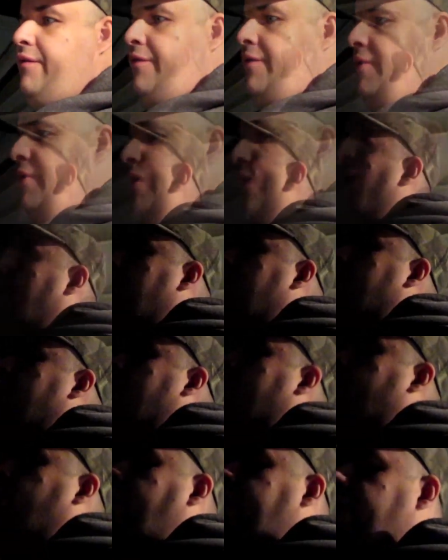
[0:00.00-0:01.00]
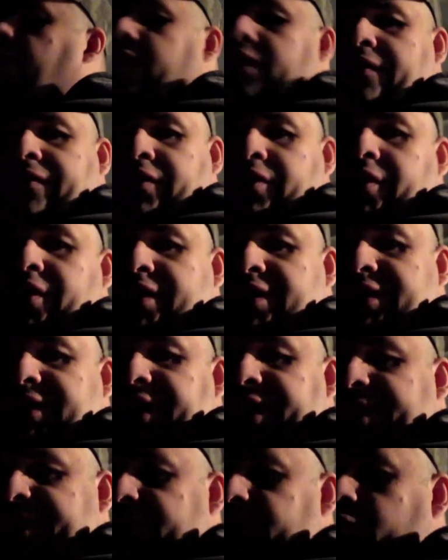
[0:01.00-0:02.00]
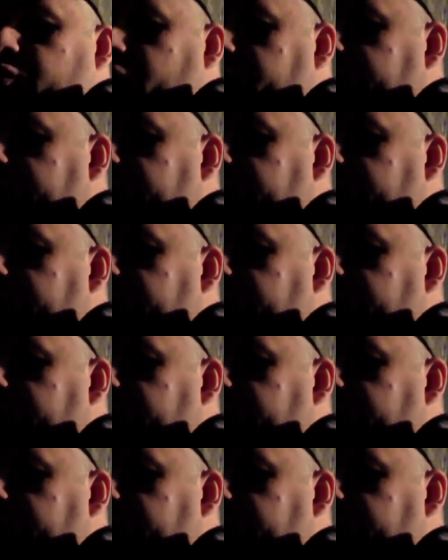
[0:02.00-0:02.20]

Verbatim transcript: of. Went out, of course, did some